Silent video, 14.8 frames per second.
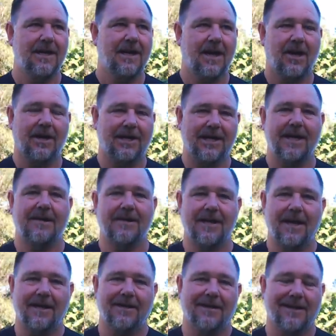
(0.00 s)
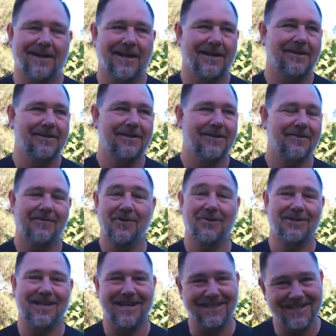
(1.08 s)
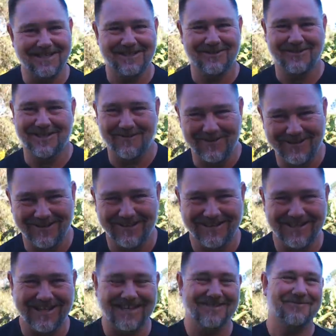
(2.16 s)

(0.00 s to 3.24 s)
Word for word: I get that, you know, if you're a dentist or something like that.